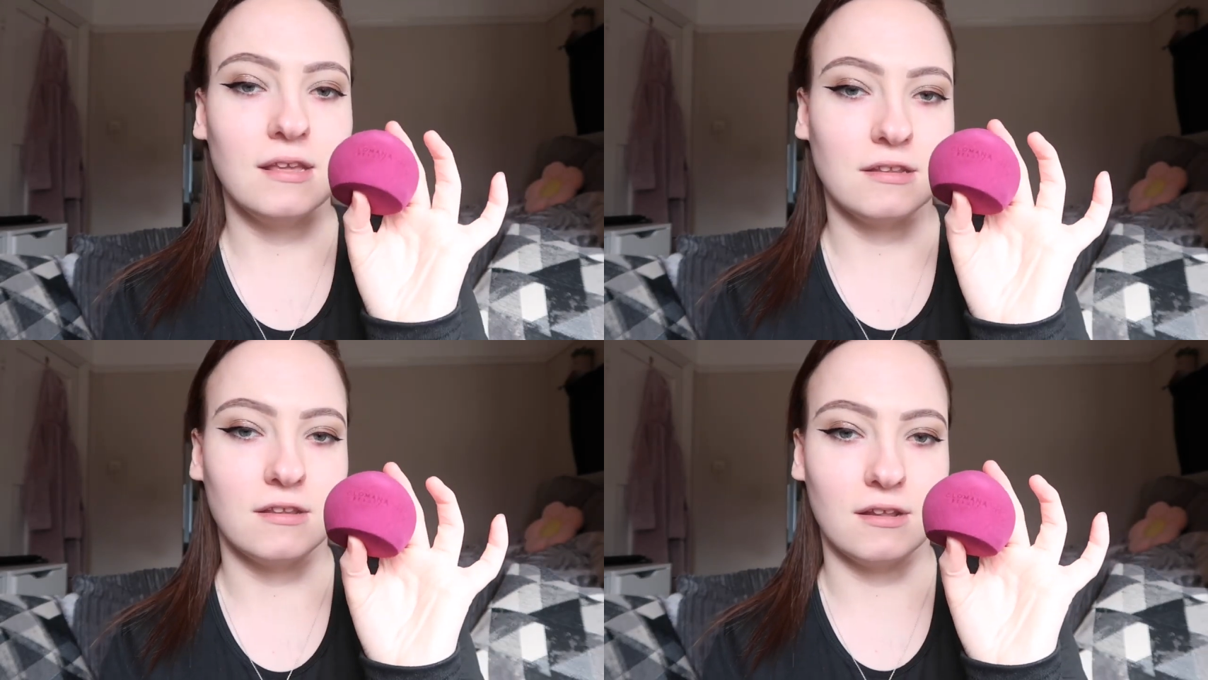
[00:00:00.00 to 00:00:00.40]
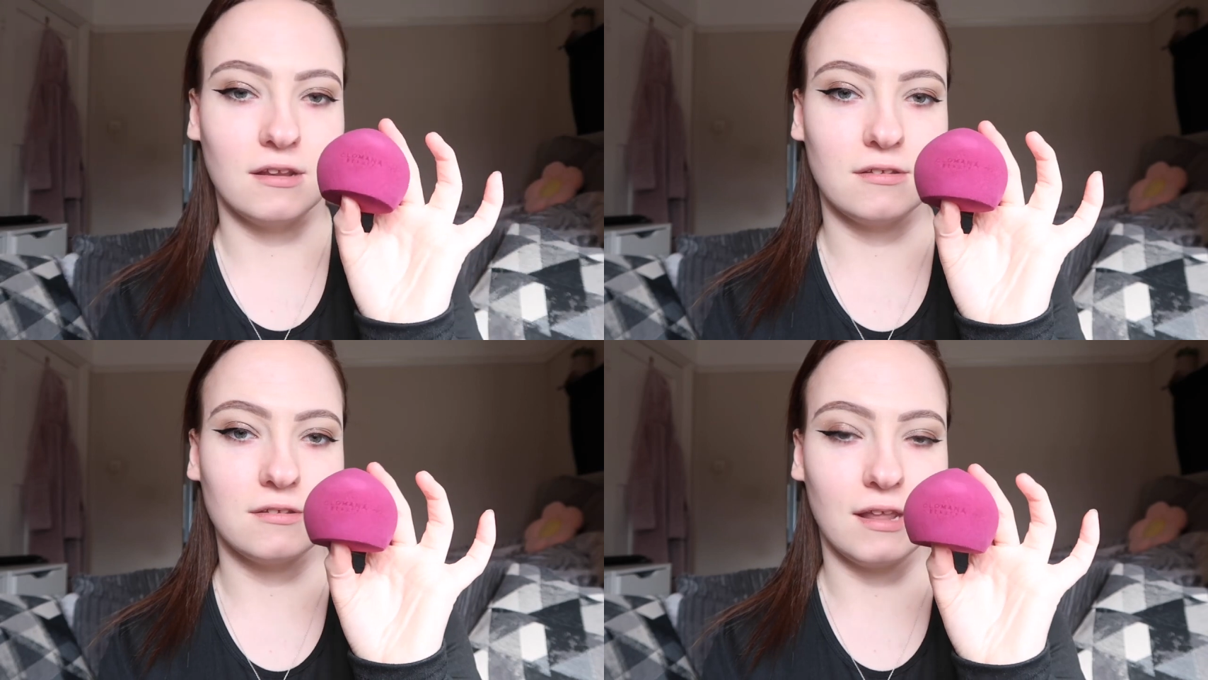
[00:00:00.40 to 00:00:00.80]

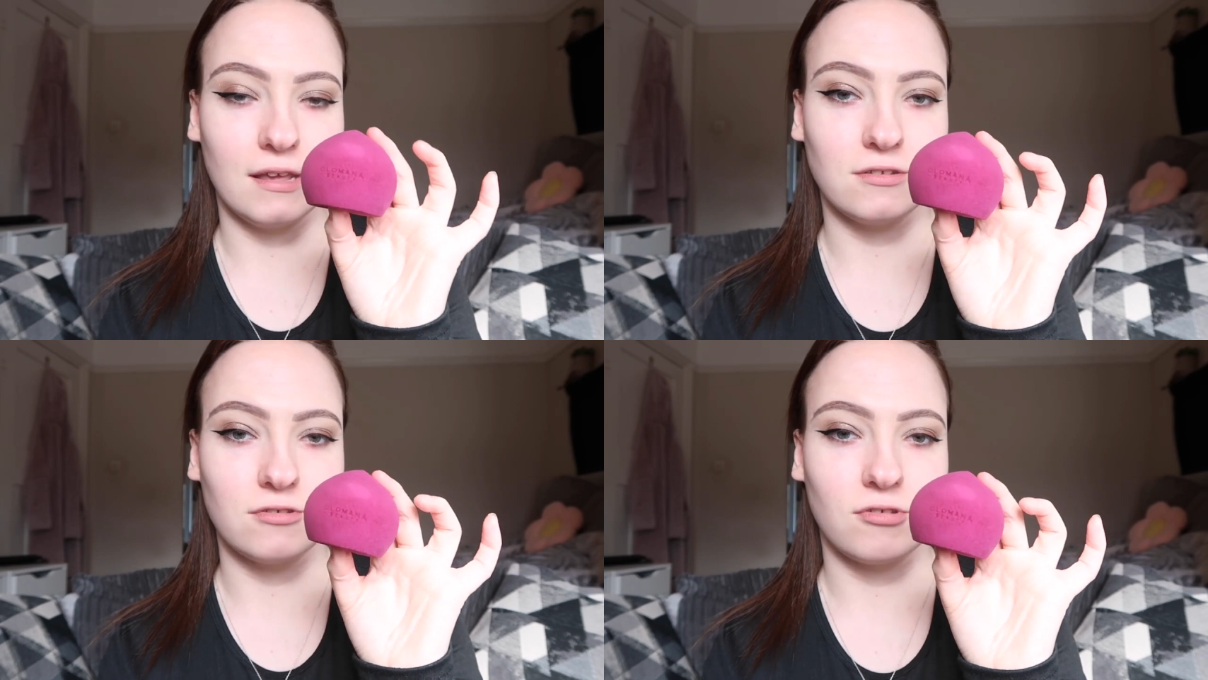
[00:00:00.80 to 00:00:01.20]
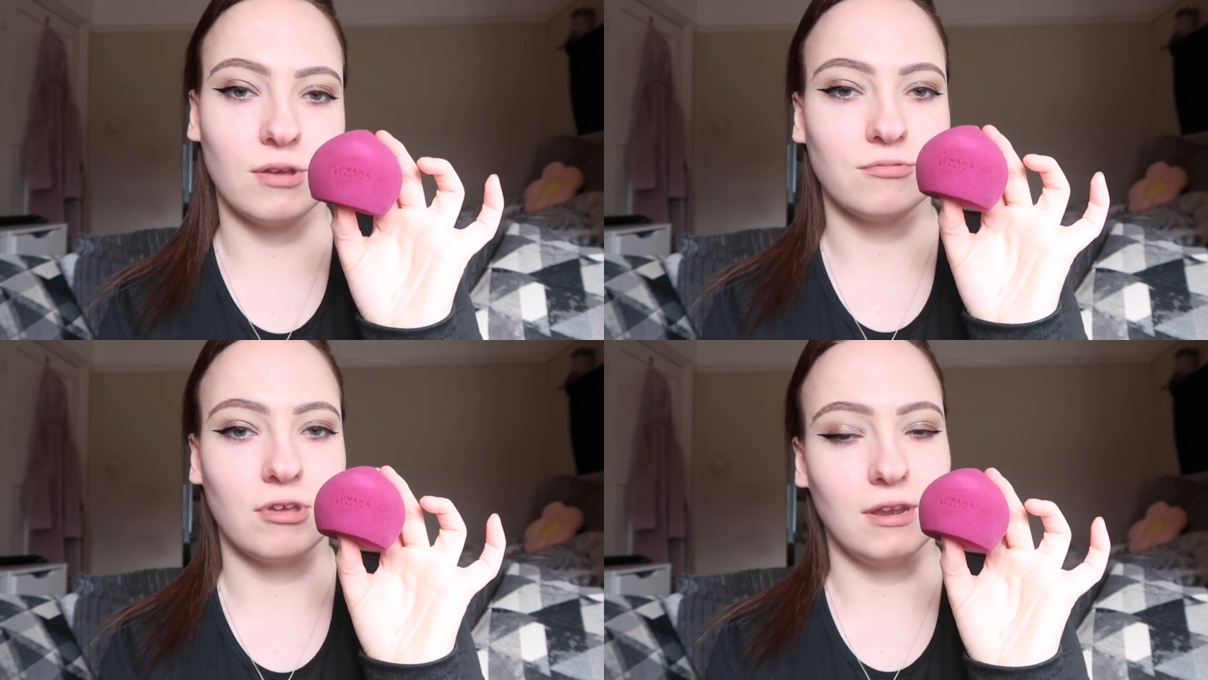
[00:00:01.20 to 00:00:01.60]
the link
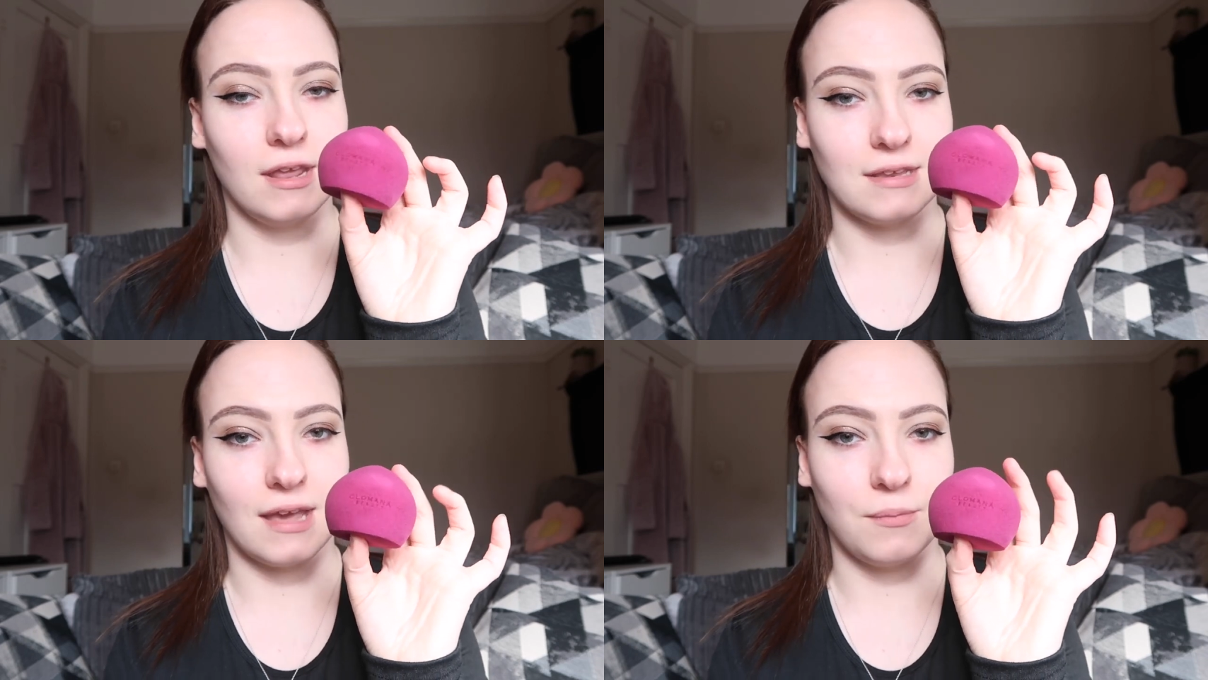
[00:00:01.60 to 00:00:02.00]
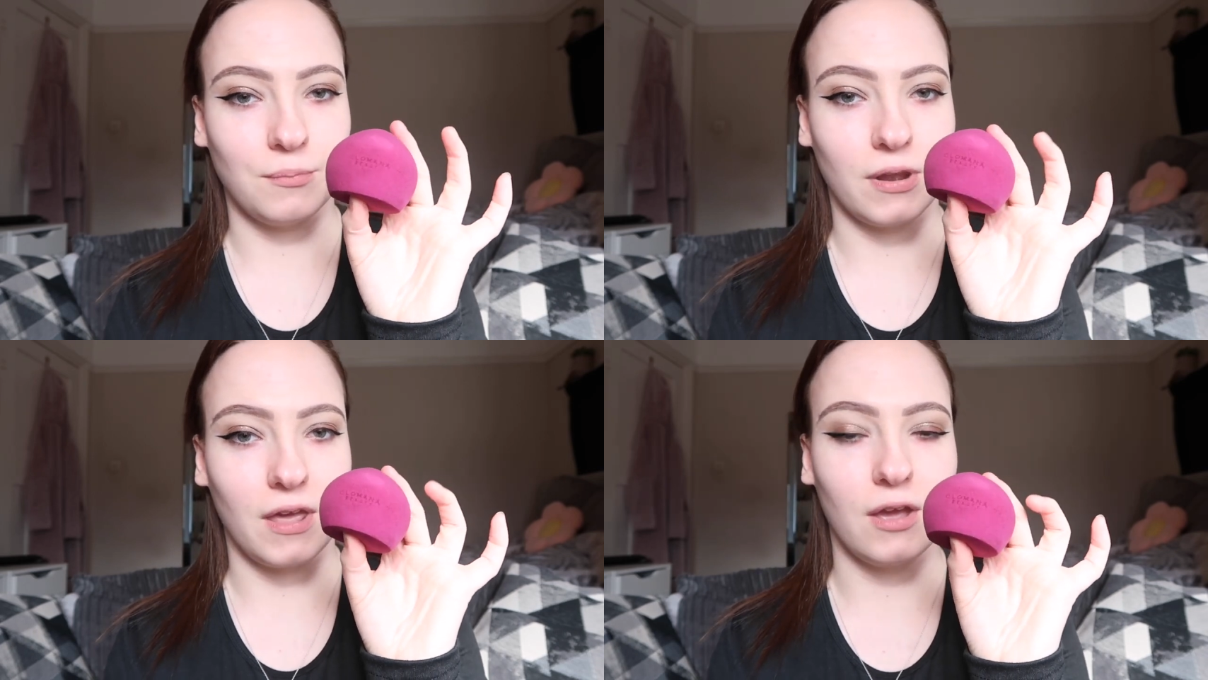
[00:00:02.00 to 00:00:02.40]
description down
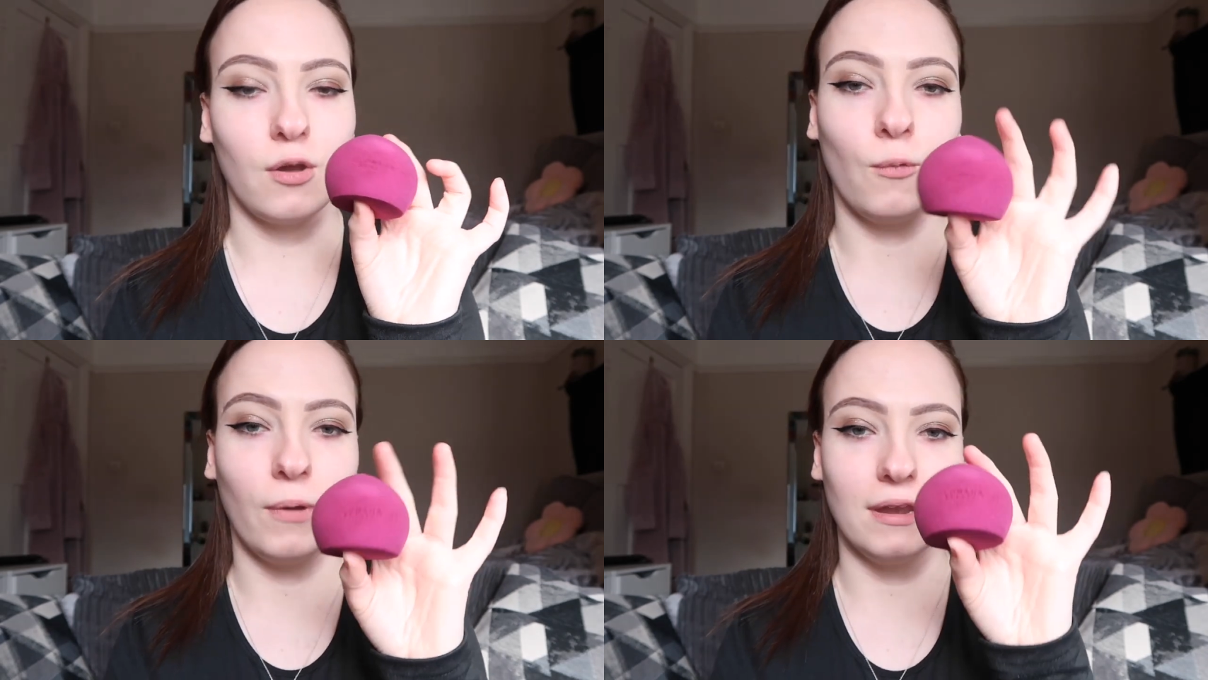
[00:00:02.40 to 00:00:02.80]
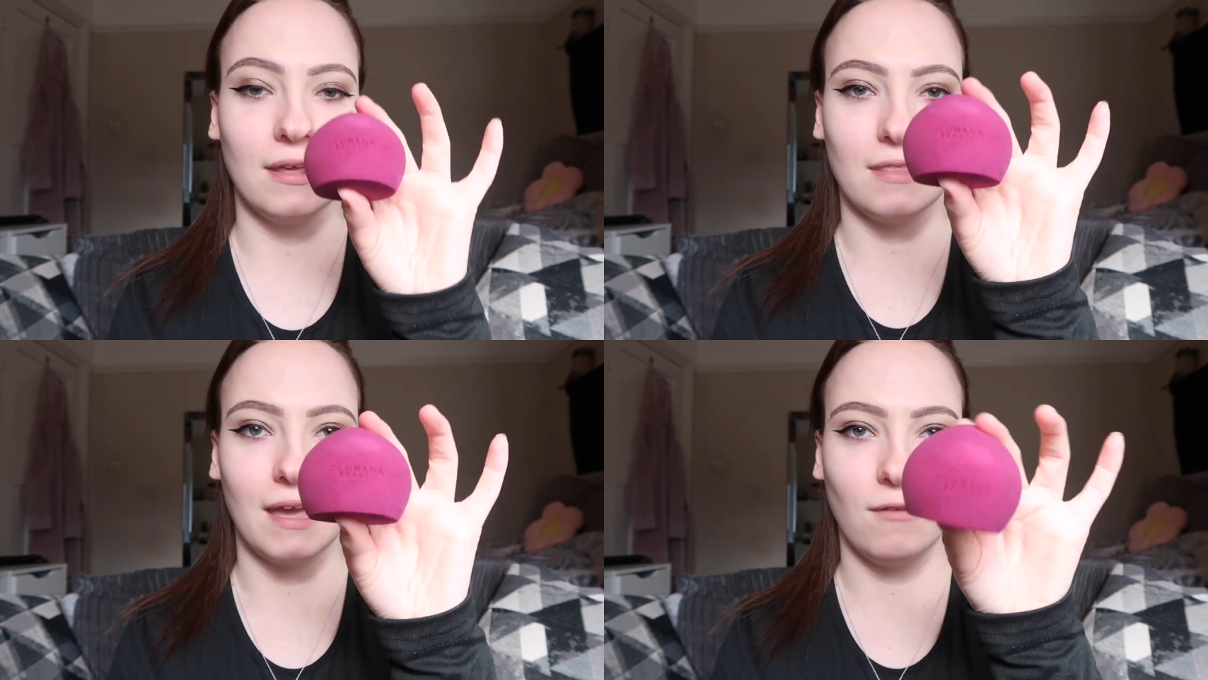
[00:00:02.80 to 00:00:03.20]
below when
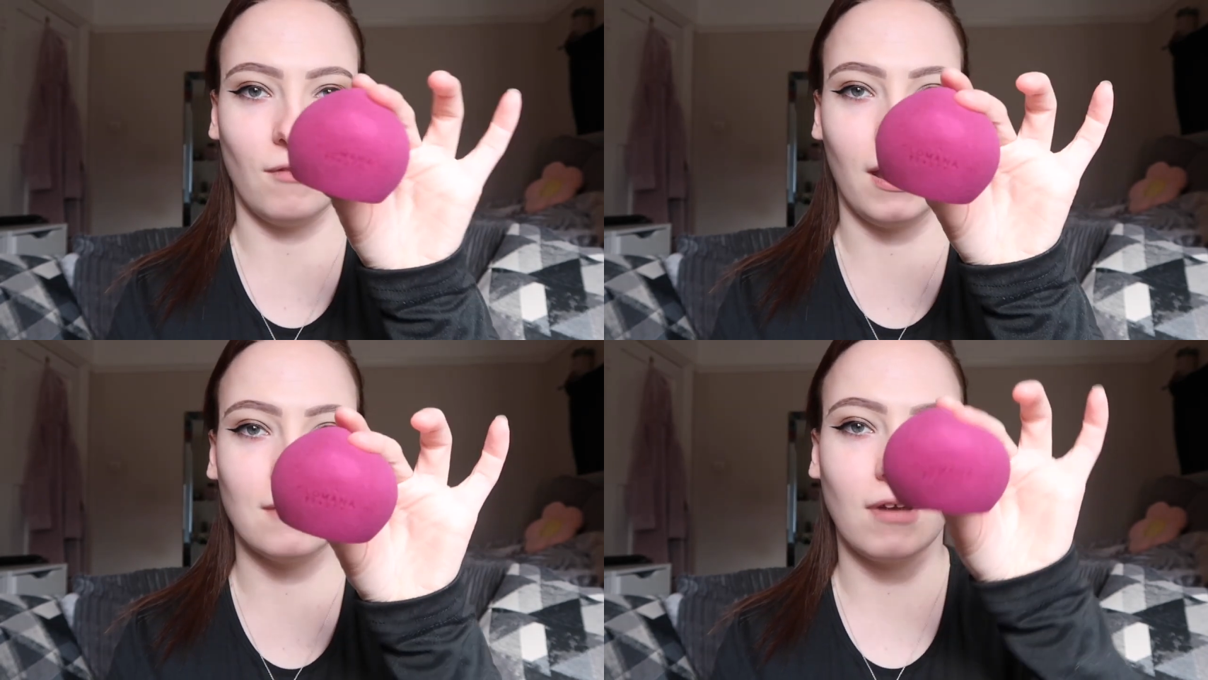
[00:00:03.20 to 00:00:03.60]
they arrive.